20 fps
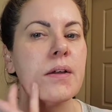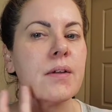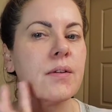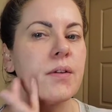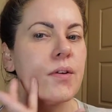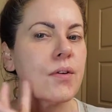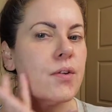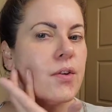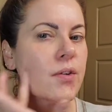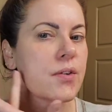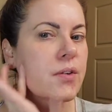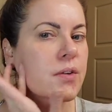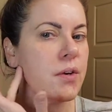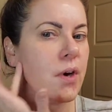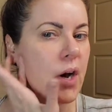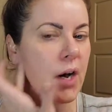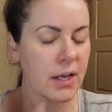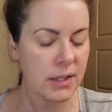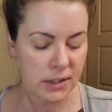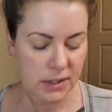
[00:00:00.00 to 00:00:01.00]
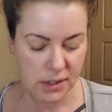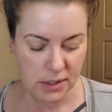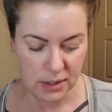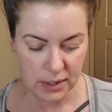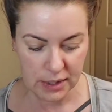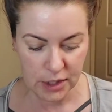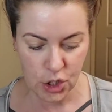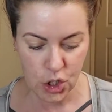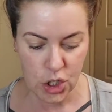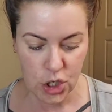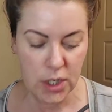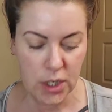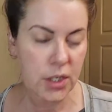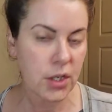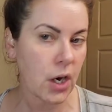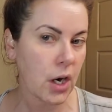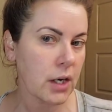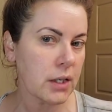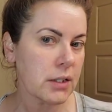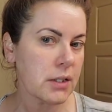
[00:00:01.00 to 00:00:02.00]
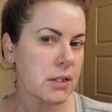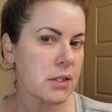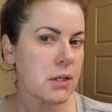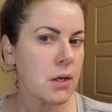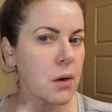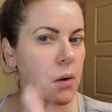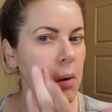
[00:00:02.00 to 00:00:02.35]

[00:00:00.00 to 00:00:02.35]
So just dots, like cheetah dots.